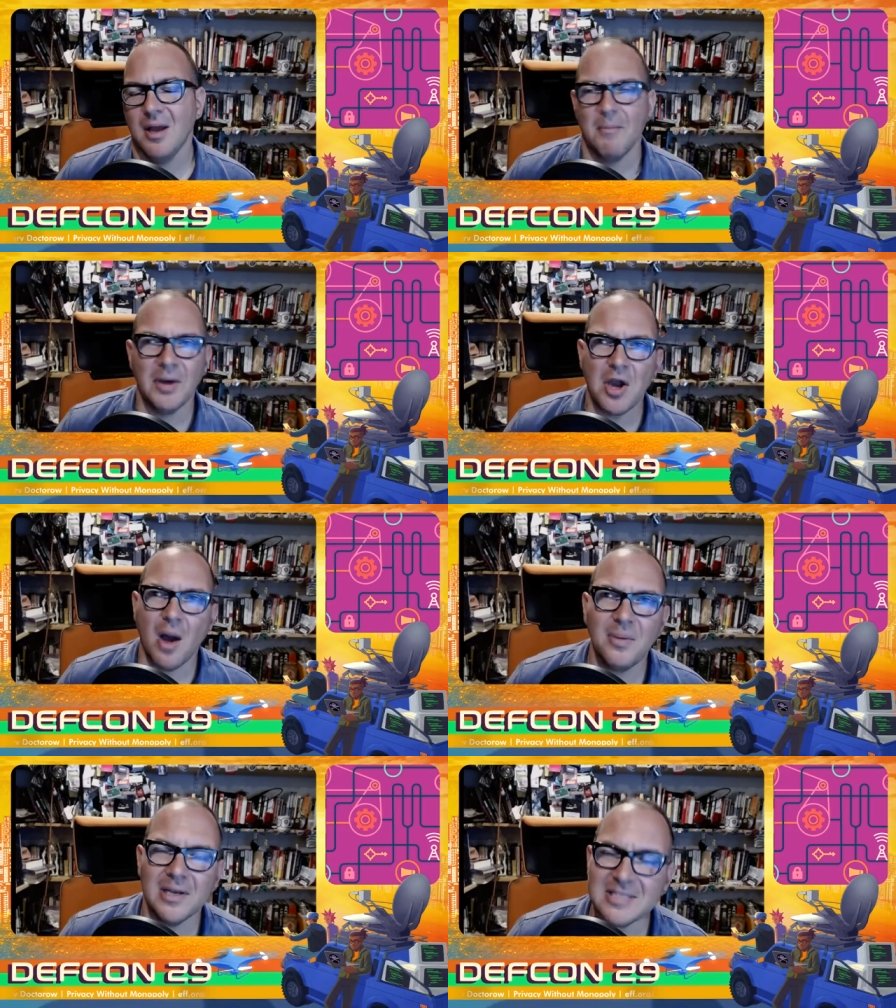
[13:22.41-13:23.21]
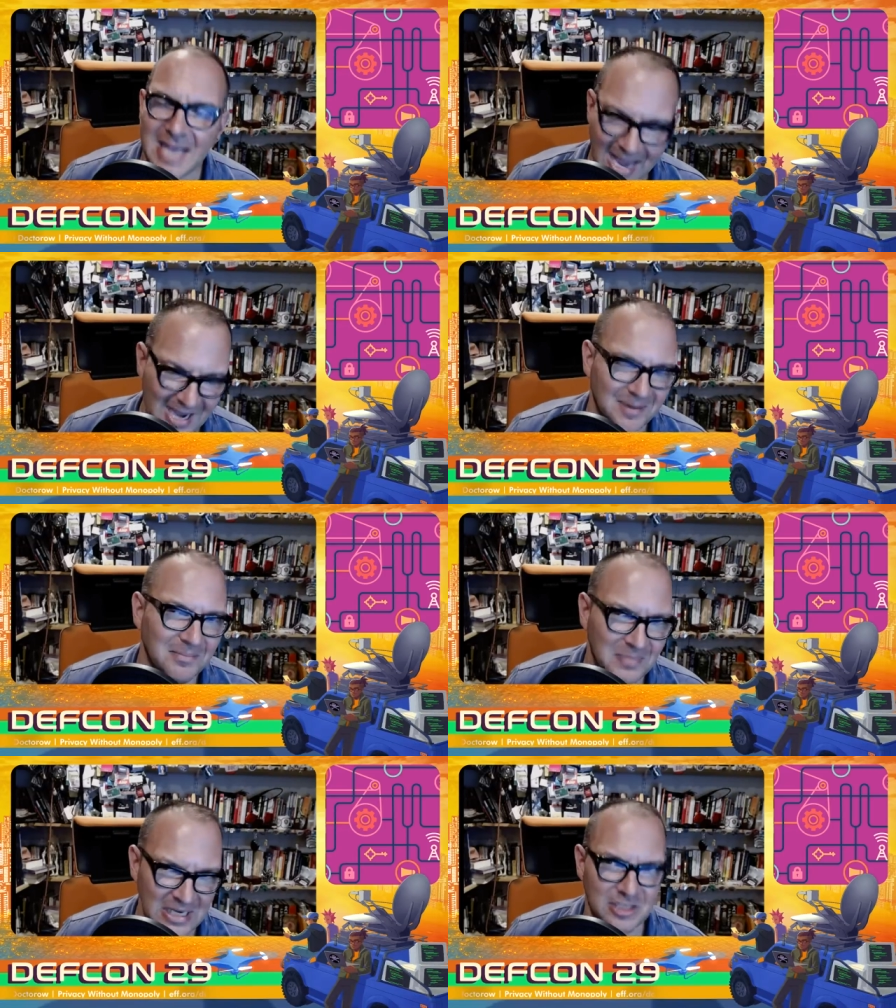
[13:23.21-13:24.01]
Monopolists can't
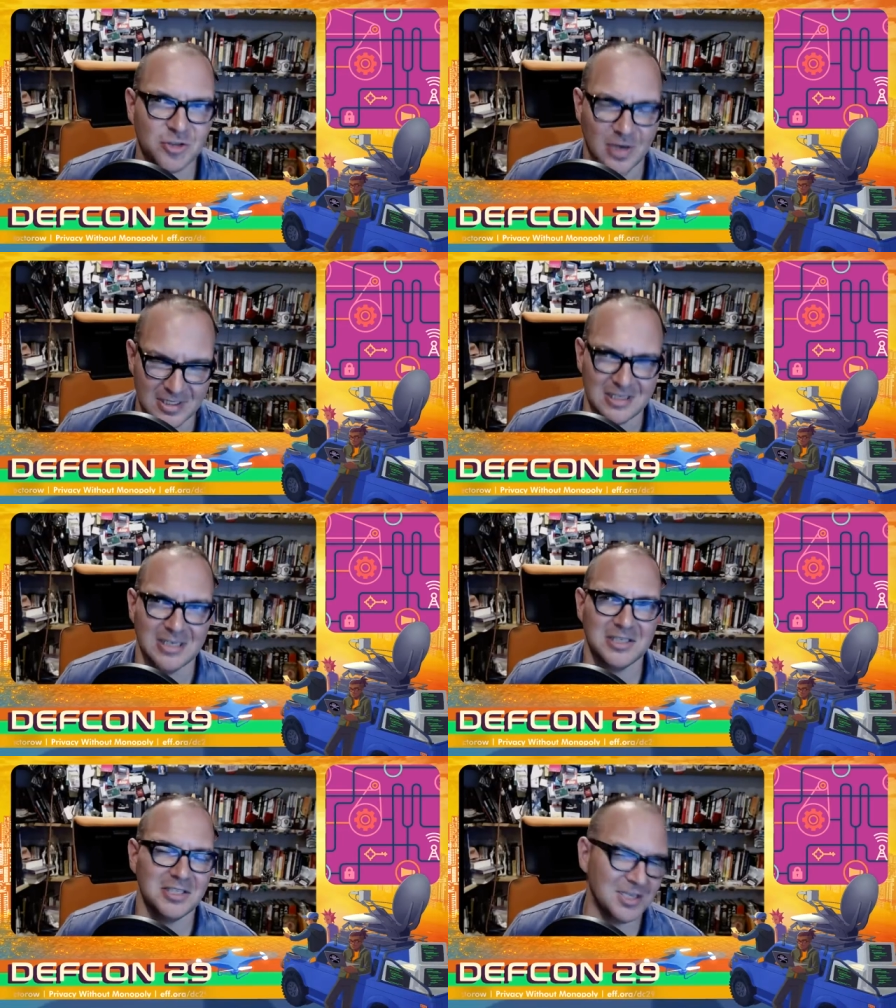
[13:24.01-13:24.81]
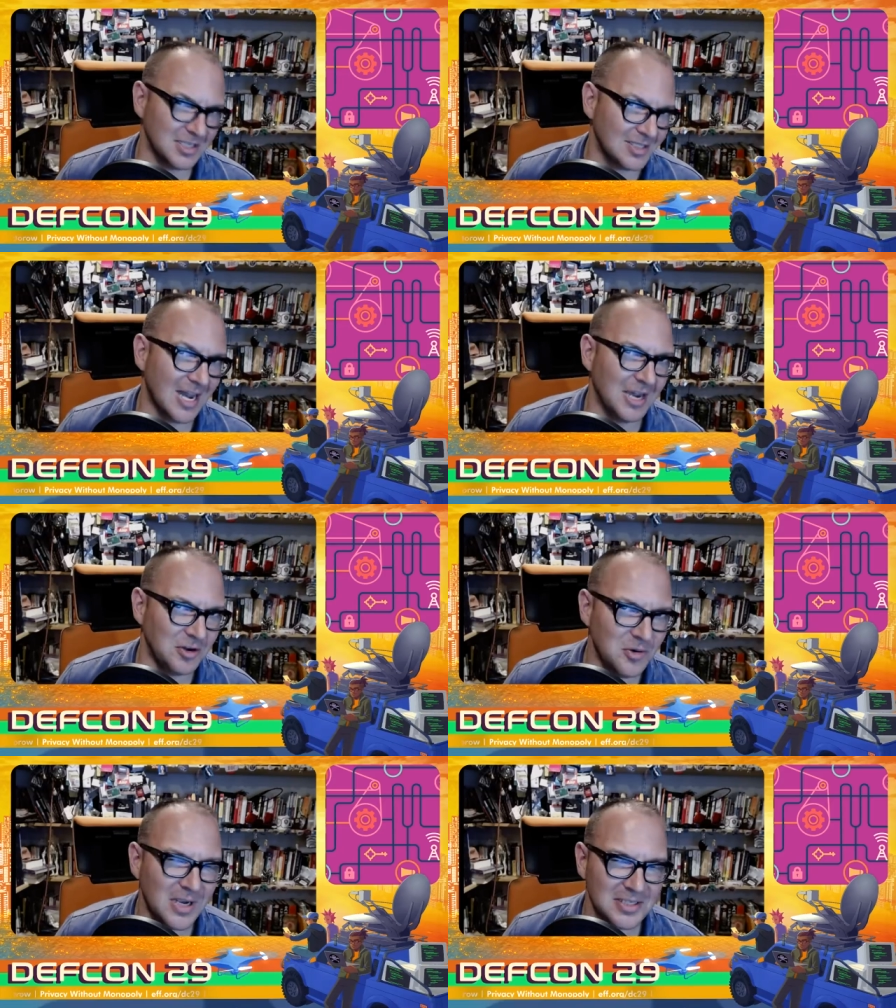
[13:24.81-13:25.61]
be trusted to decide
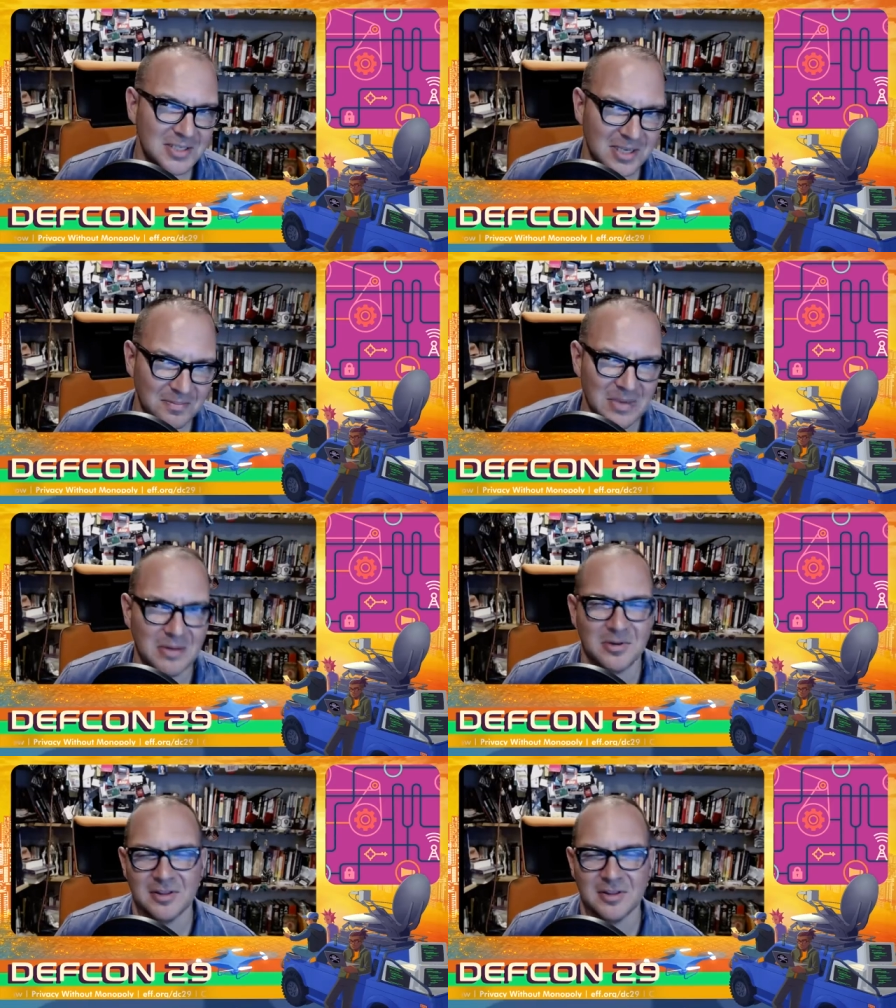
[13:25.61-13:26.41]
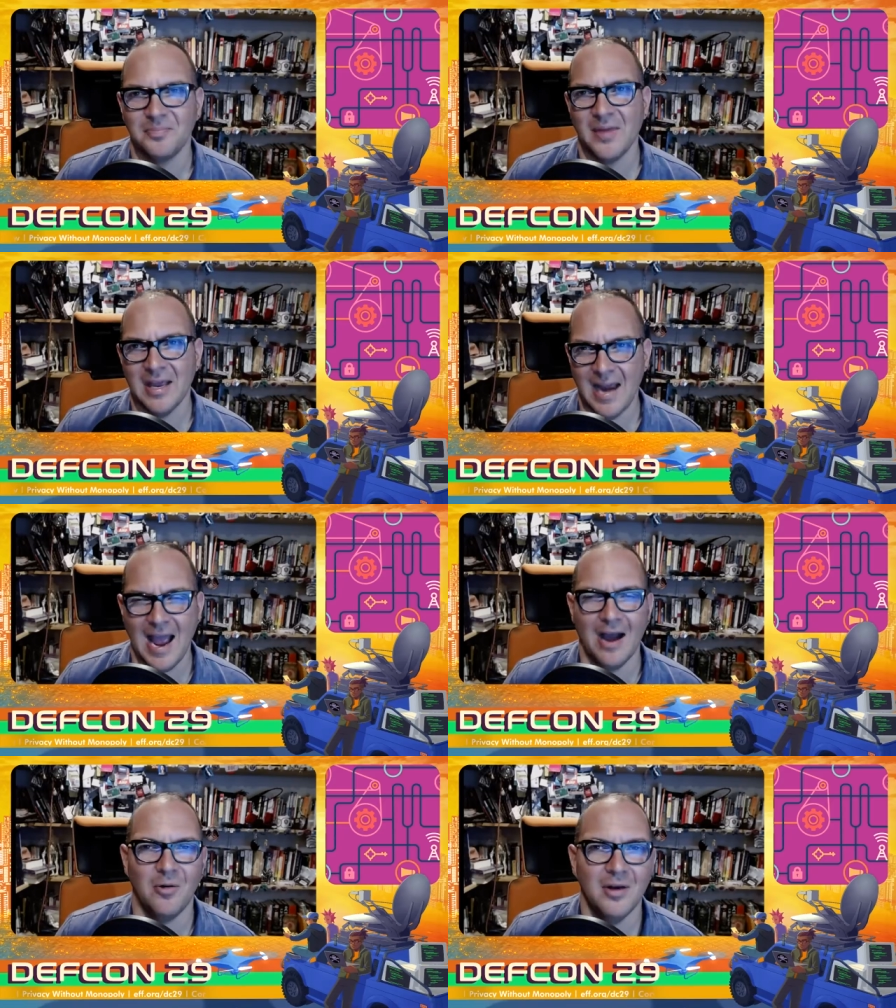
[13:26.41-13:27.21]
who gets to compete with them and
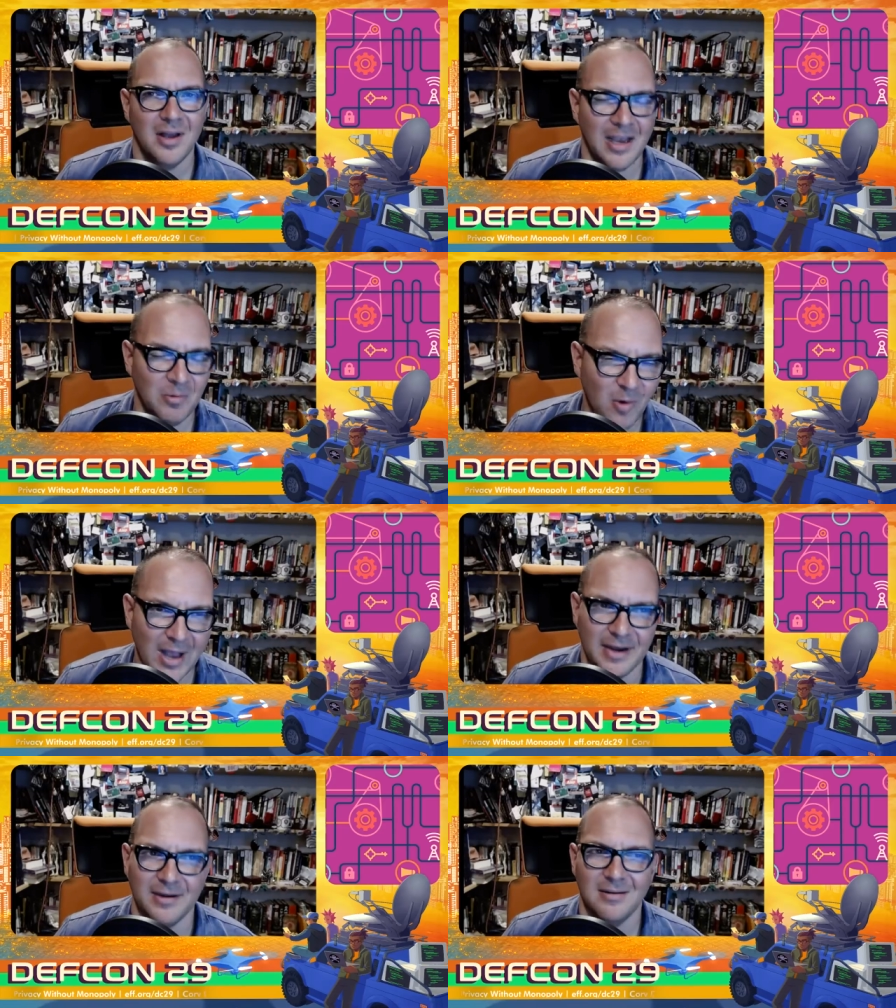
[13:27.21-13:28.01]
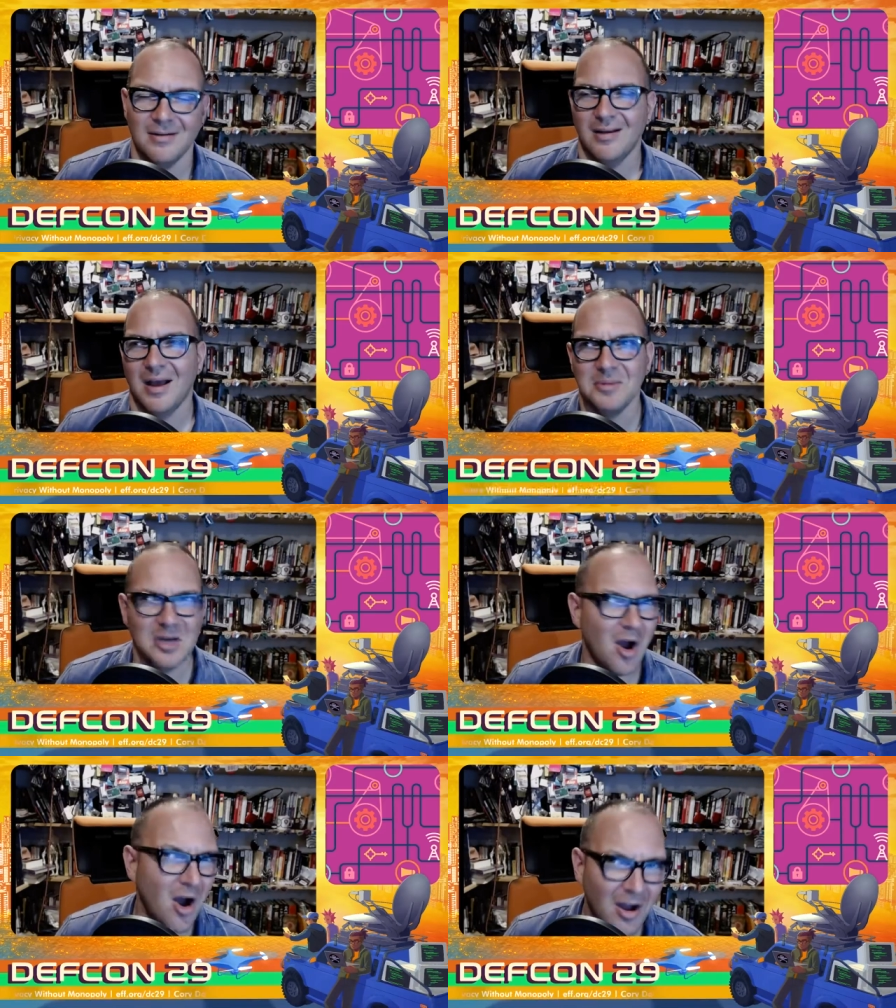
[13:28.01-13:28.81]
how and when,
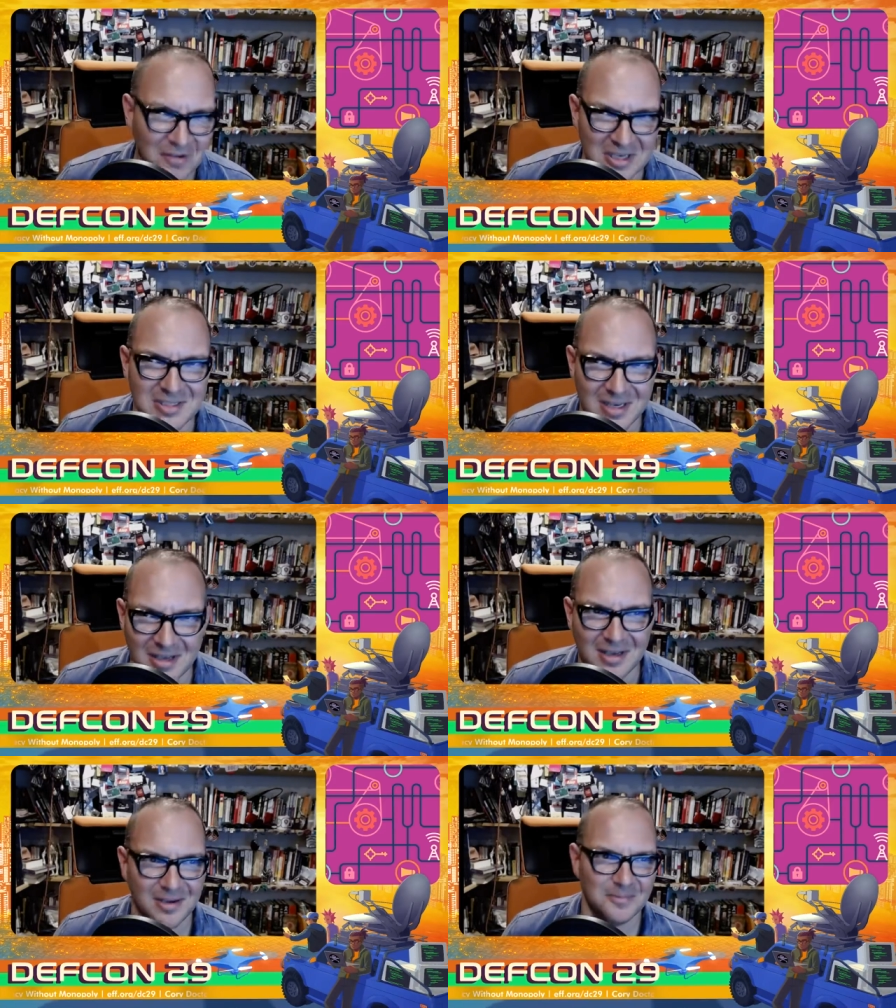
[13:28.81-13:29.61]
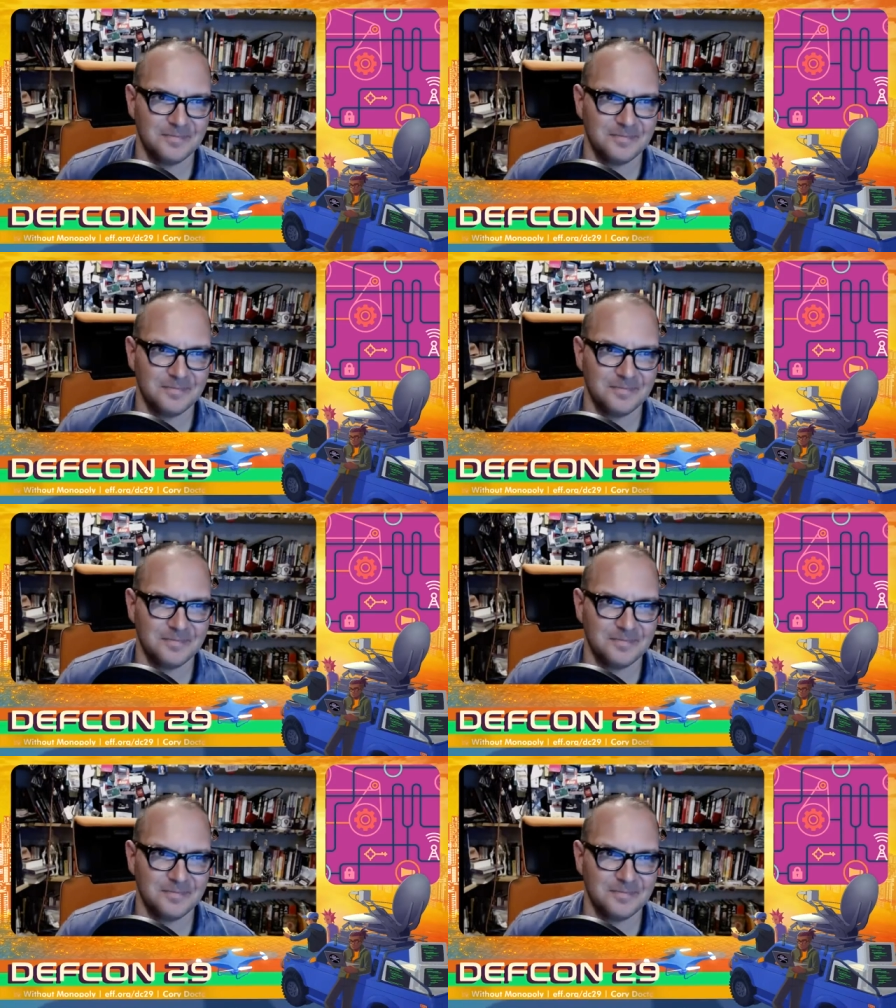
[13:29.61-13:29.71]
obviously.